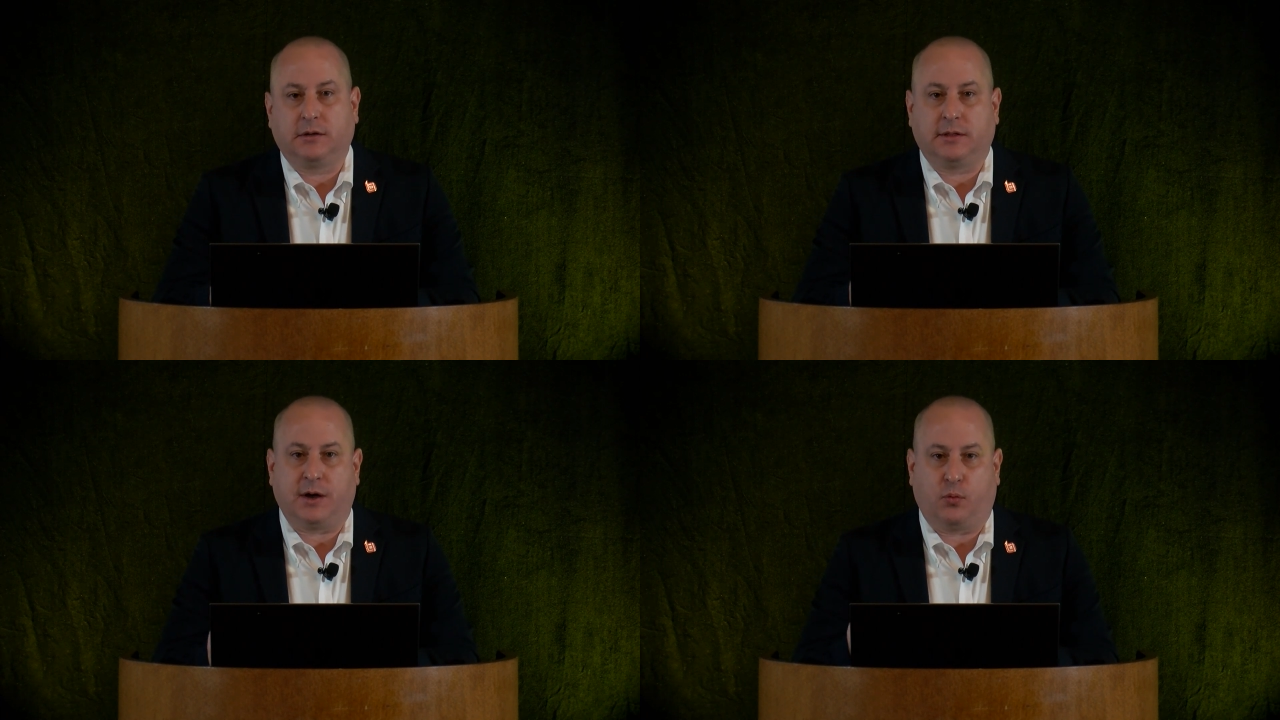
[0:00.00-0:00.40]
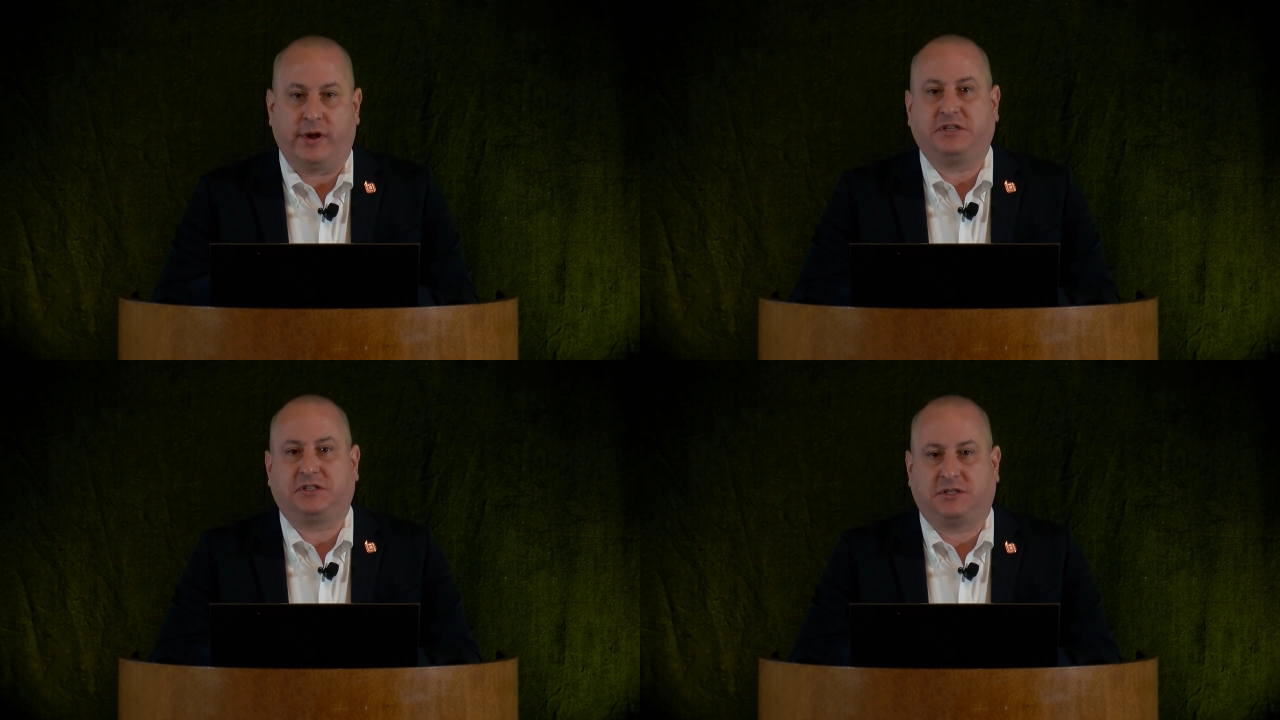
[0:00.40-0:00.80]
that
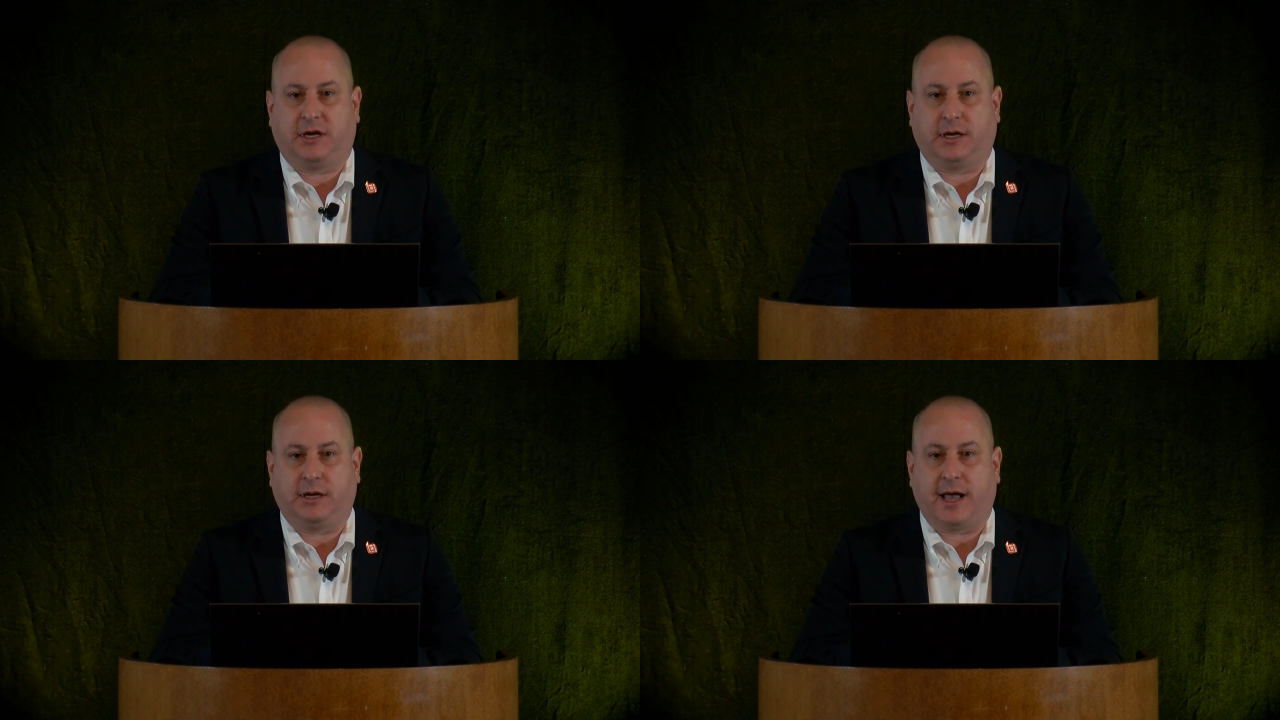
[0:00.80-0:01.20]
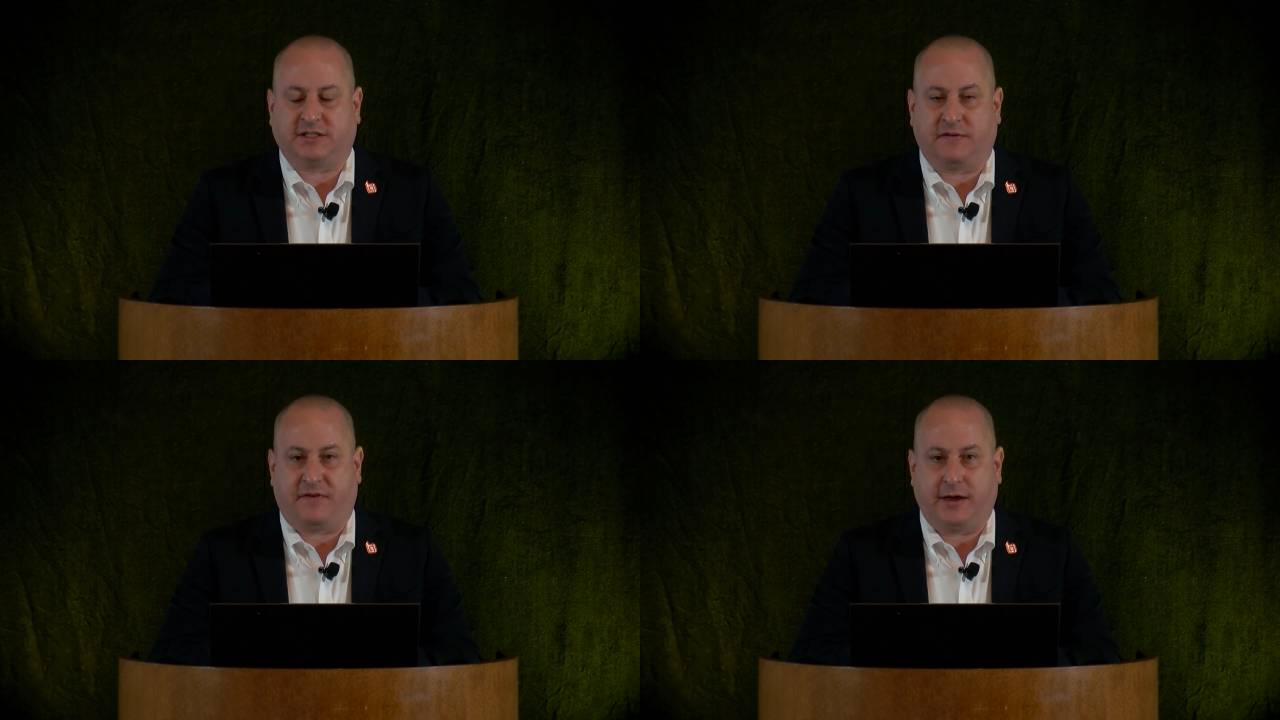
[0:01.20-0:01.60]
we see
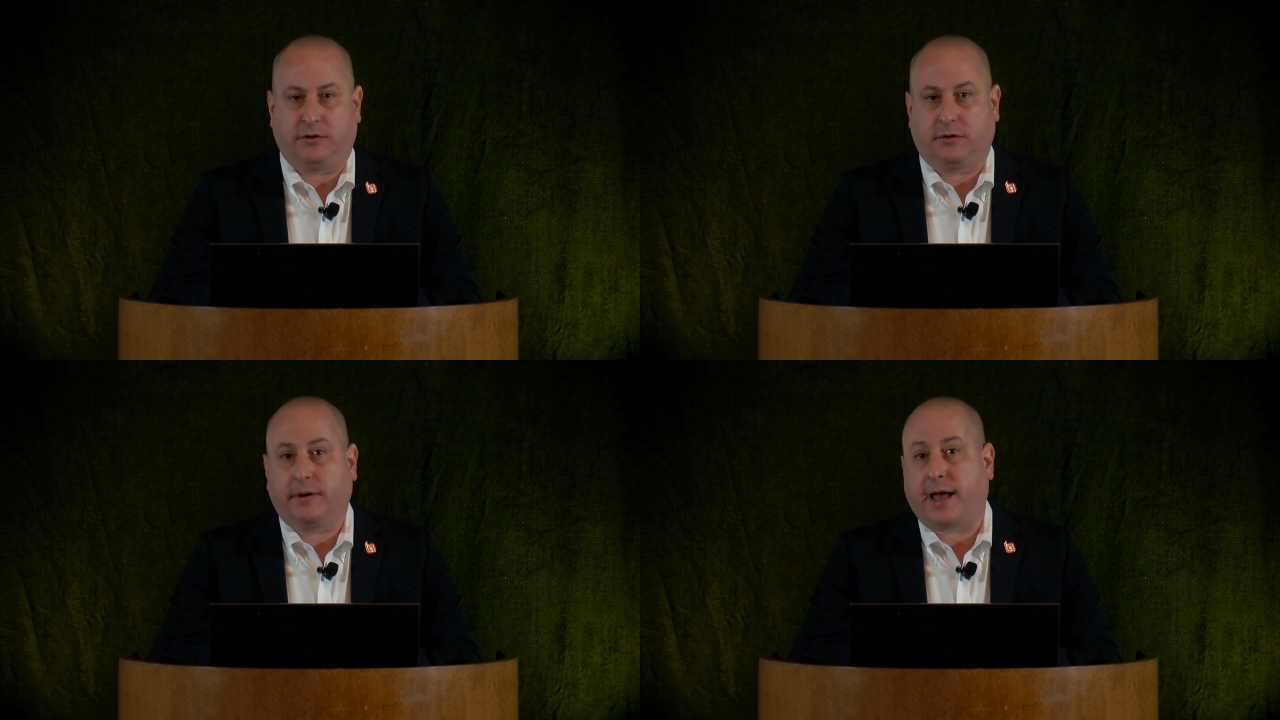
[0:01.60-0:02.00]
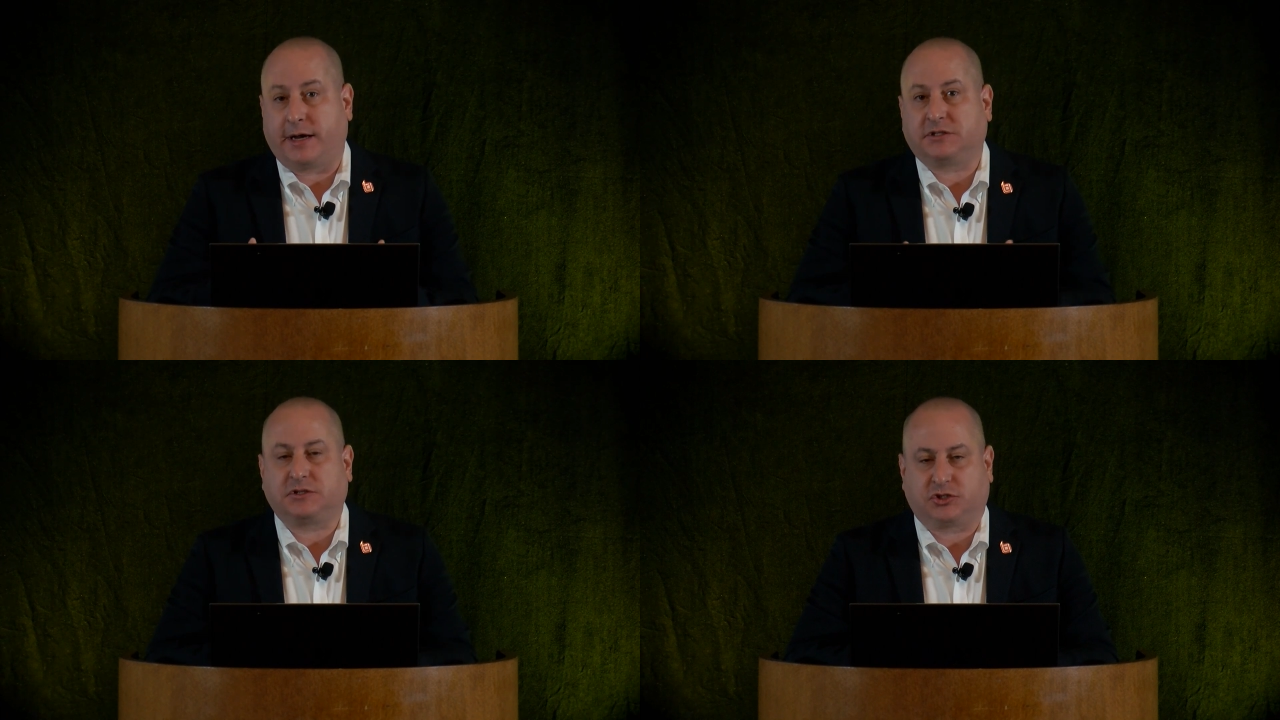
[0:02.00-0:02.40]
as a vendor
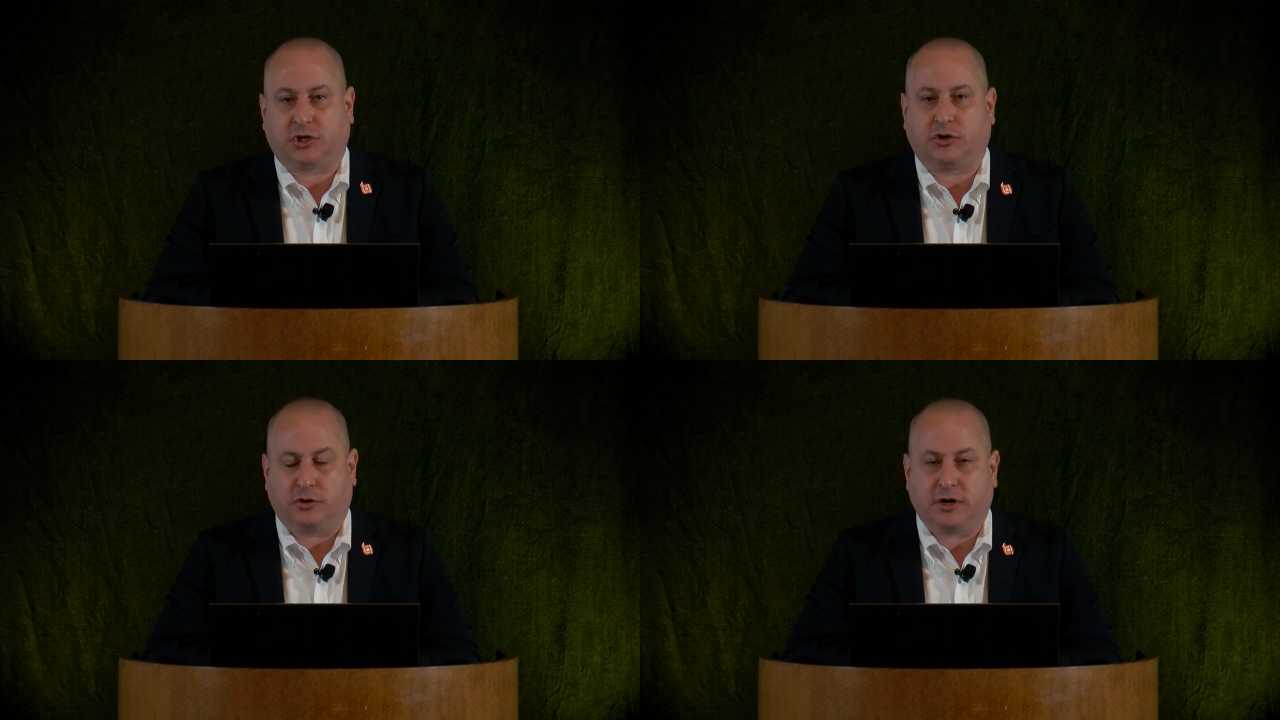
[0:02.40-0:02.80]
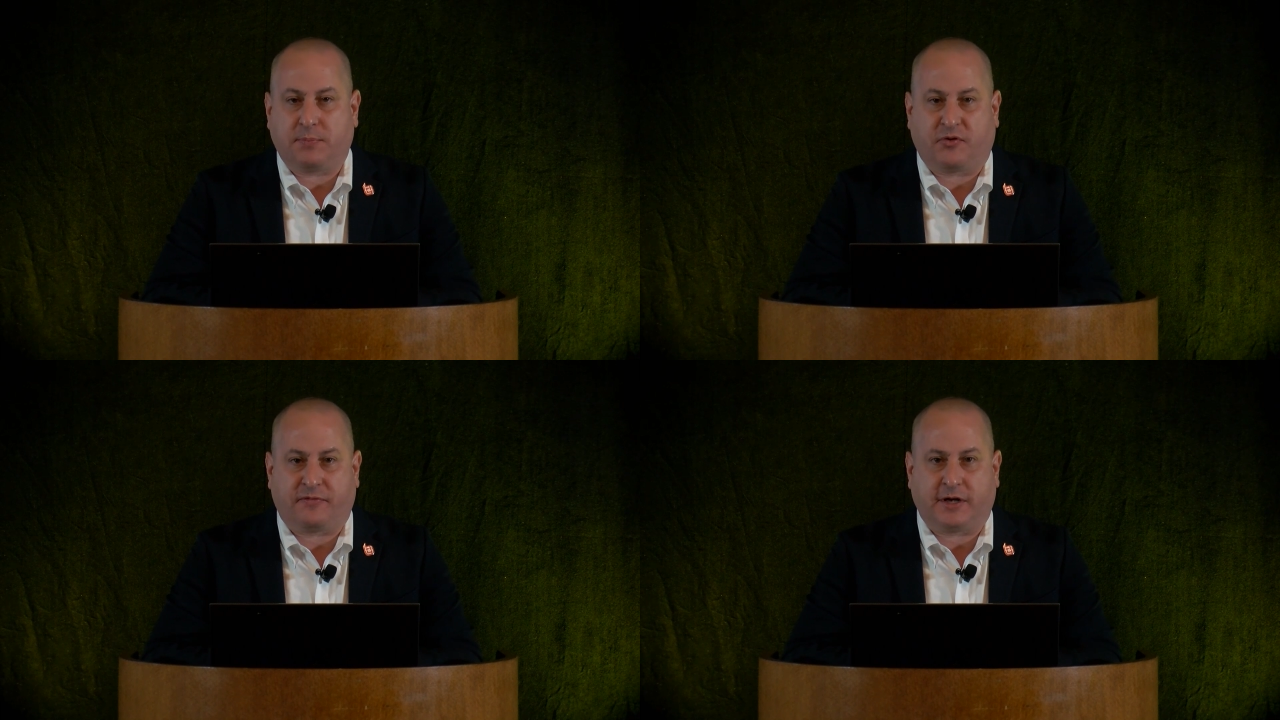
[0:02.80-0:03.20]
and as a security
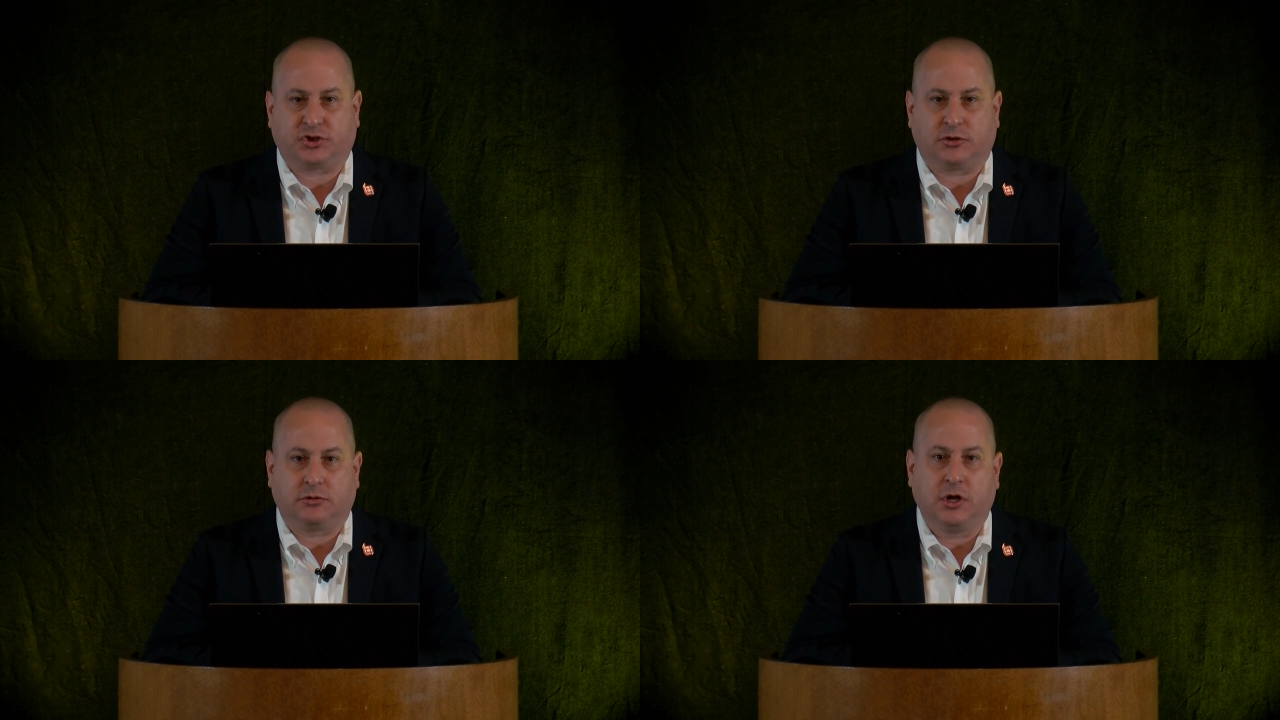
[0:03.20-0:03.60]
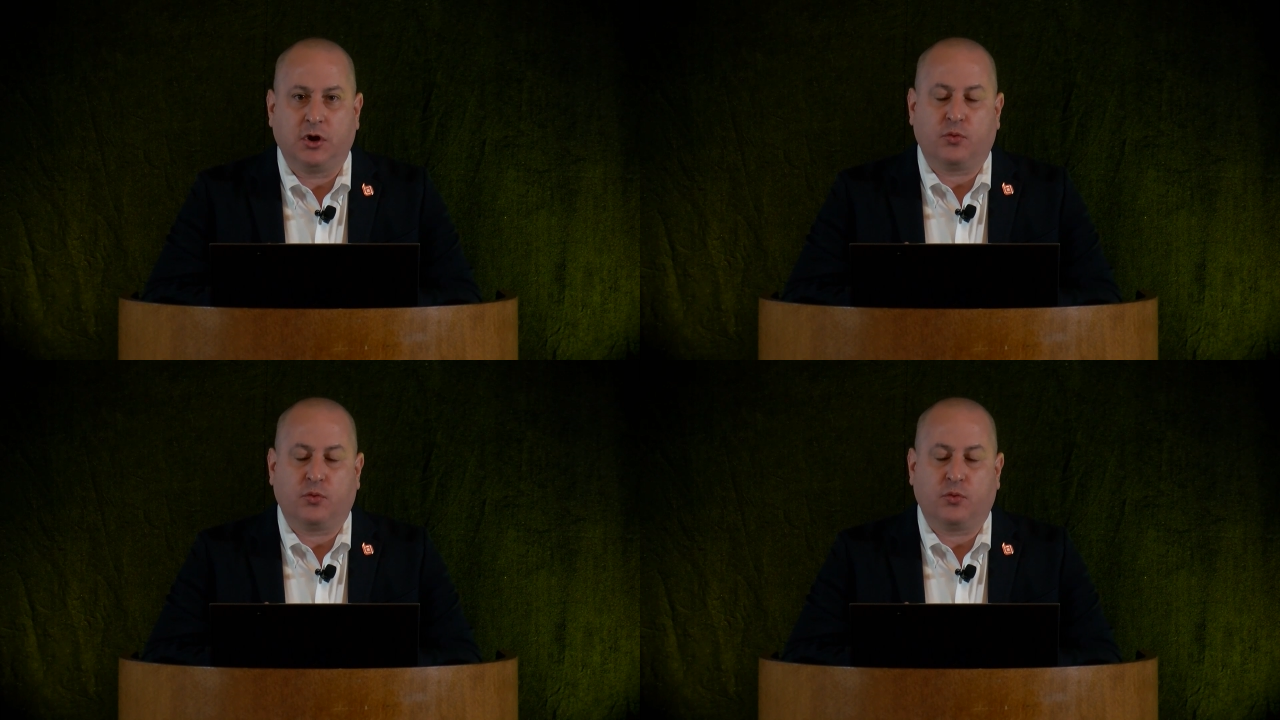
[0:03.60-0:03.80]
professional